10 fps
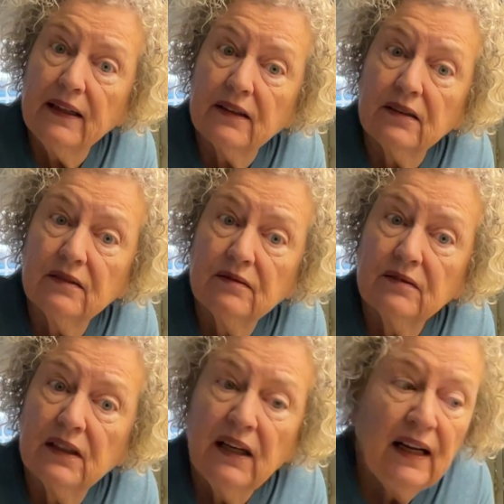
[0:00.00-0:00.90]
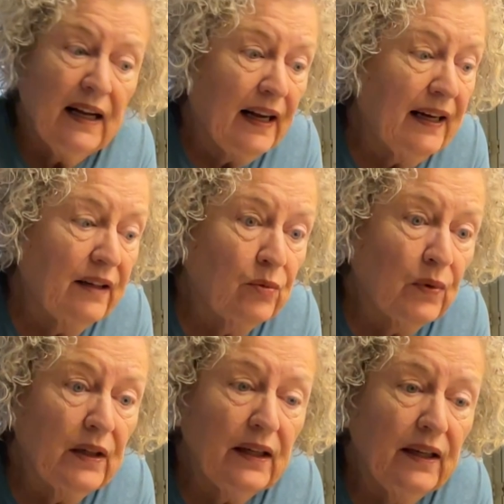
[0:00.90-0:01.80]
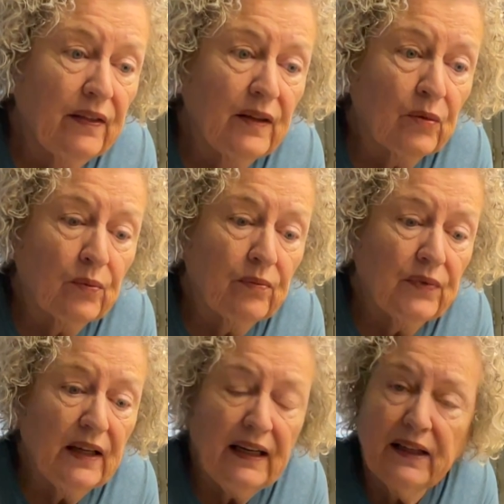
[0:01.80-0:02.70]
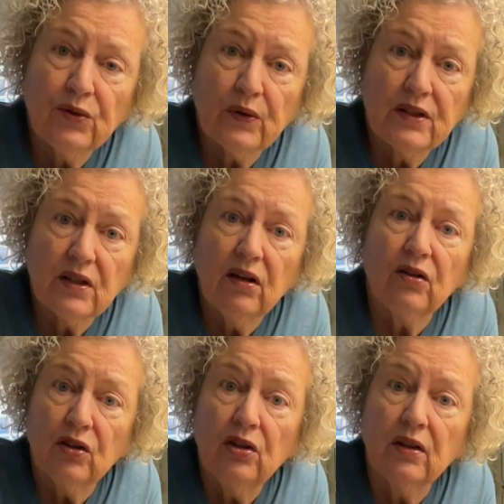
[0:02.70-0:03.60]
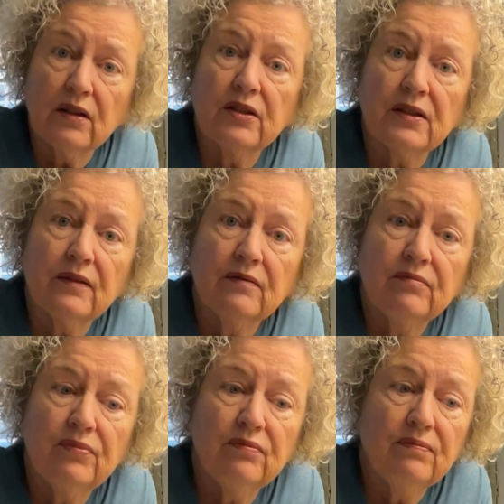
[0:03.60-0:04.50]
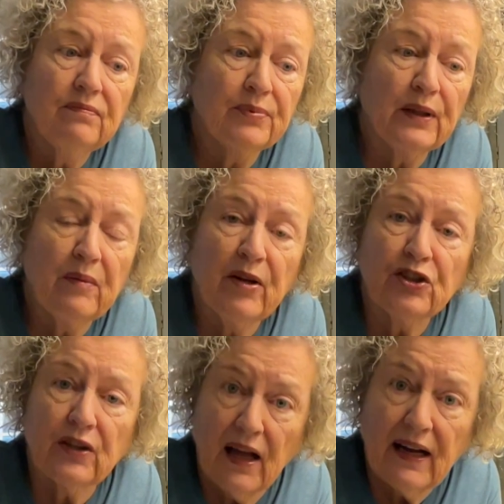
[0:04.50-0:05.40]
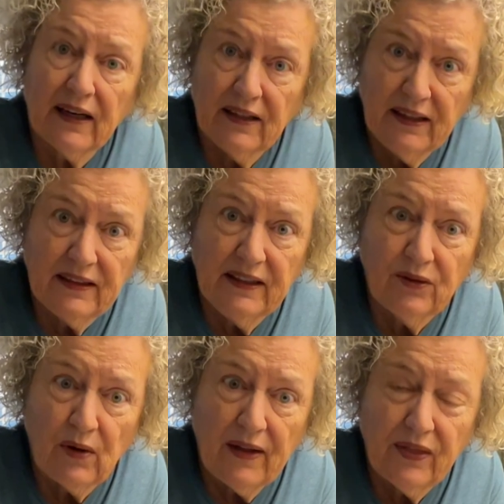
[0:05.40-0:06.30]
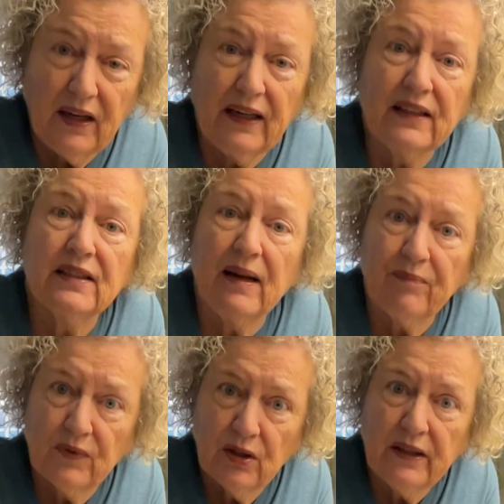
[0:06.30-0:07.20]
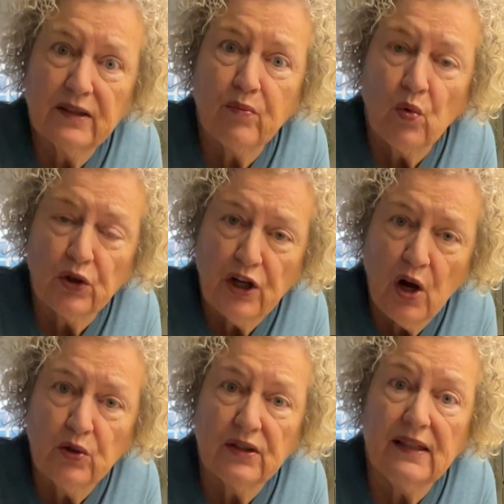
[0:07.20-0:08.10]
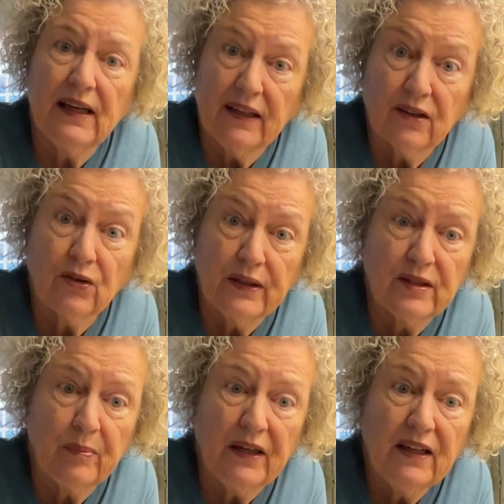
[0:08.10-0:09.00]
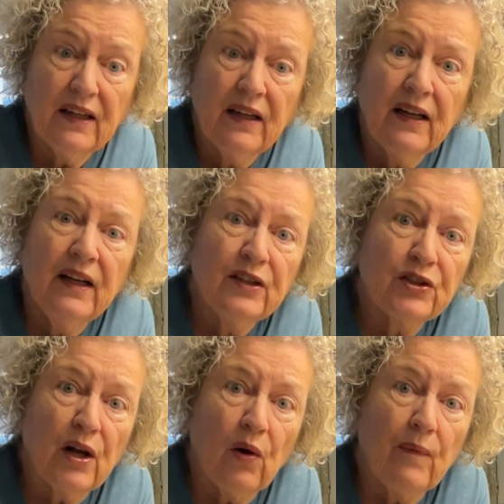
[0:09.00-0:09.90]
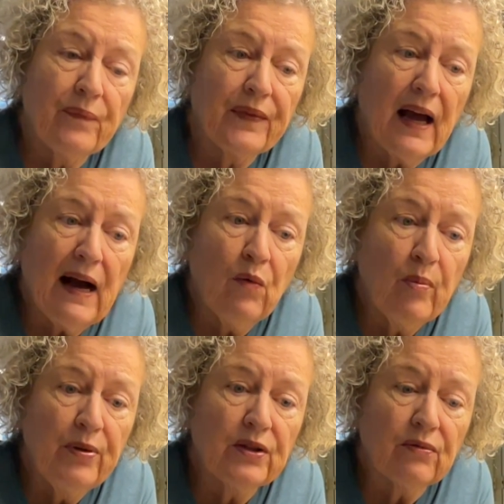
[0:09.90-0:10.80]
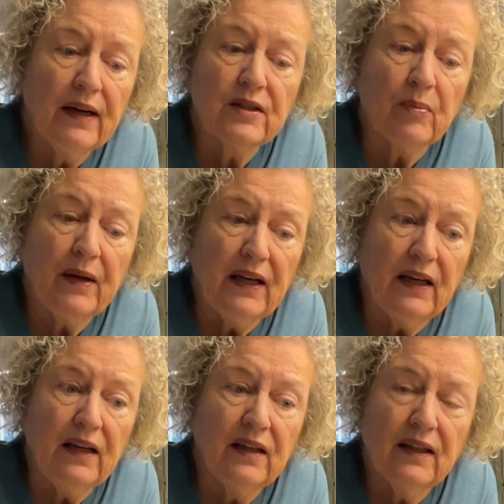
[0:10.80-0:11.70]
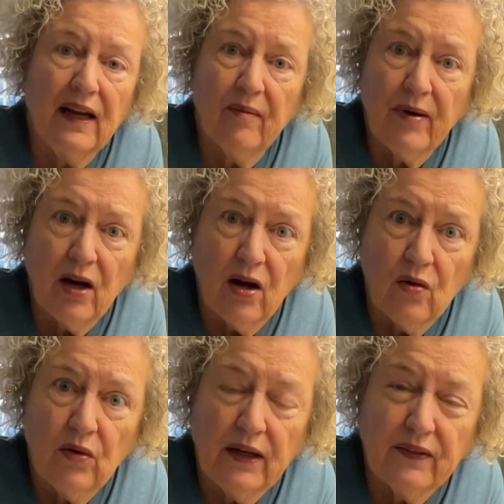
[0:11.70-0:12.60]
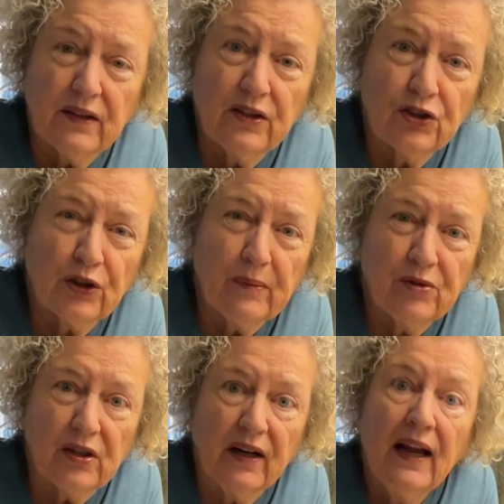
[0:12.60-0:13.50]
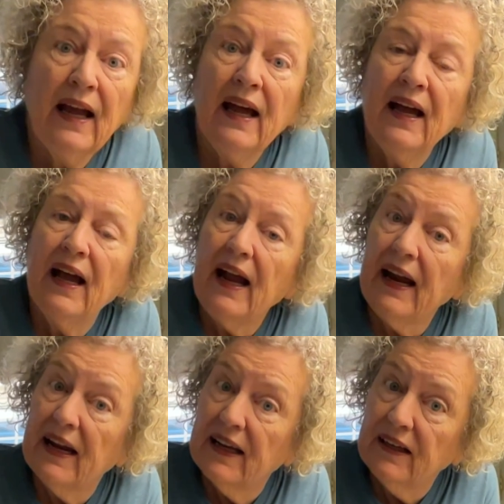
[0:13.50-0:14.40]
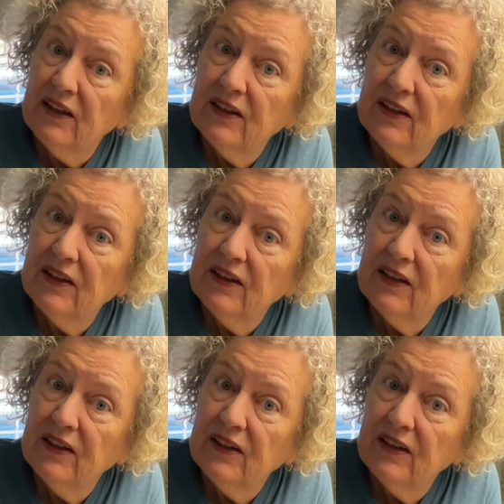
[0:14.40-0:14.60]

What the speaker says: it. And really, the end result looks pretty much like it did right then, except it's more toasted and crispy. So I will put the recipe down below in the description. And